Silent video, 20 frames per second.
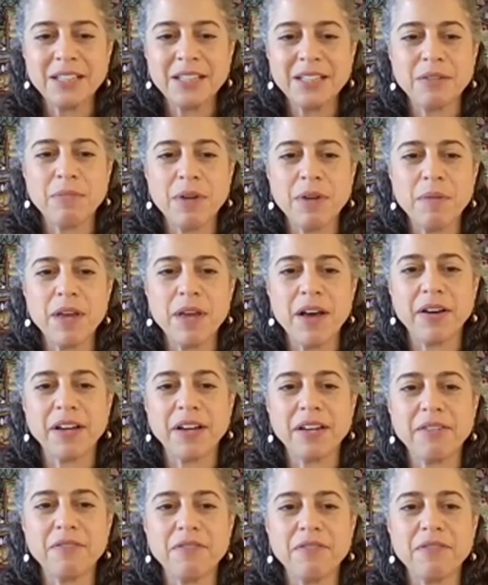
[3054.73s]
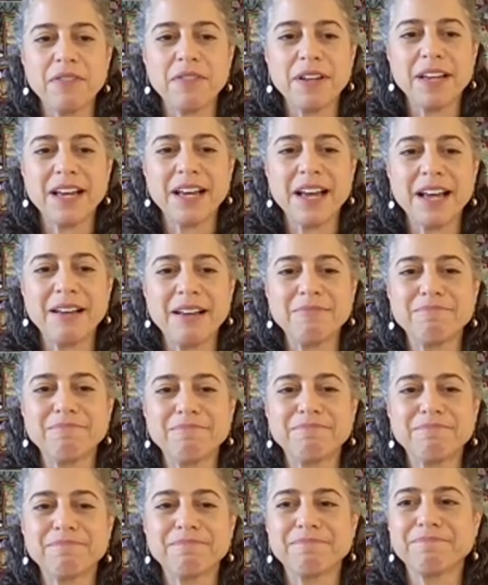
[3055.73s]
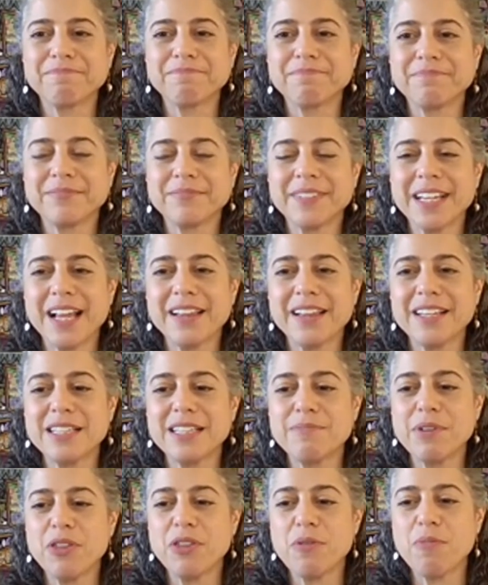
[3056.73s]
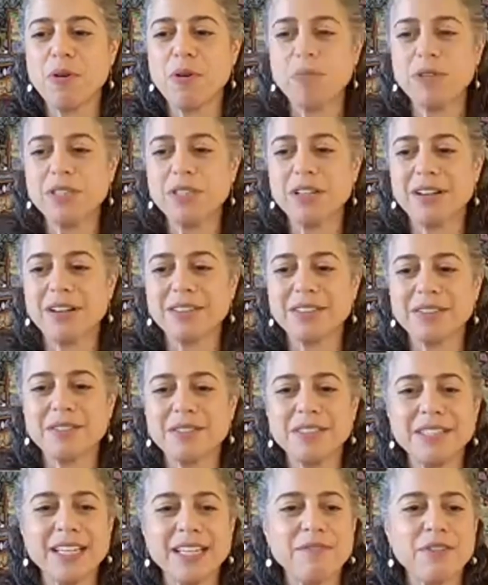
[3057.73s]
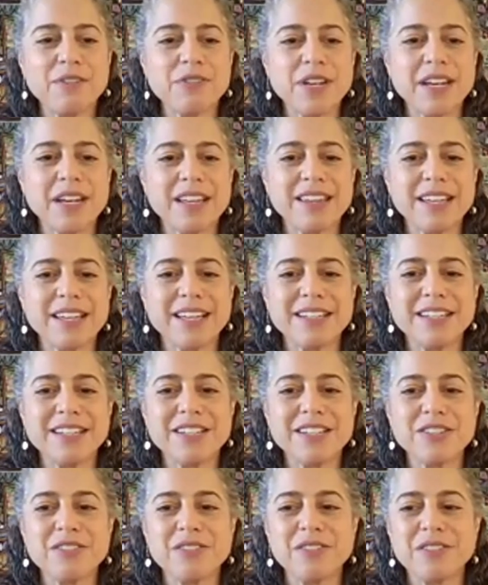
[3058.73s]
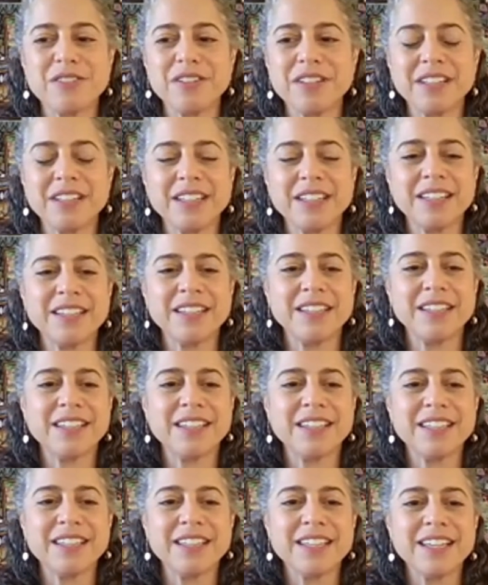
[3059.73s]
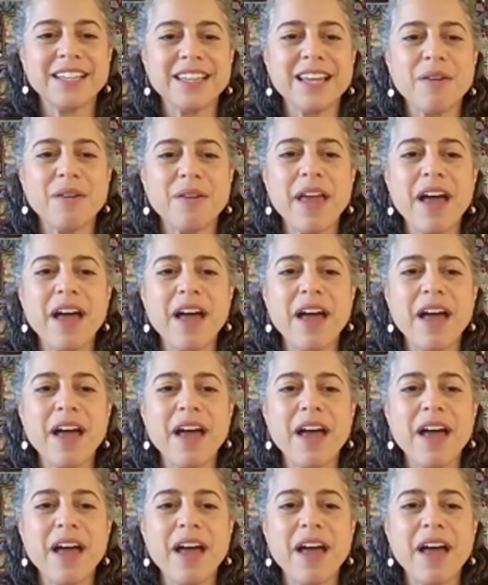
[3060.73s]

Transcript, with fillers: So maybe I'll give um, Elizabeth a moment to also see if there's anything additional that we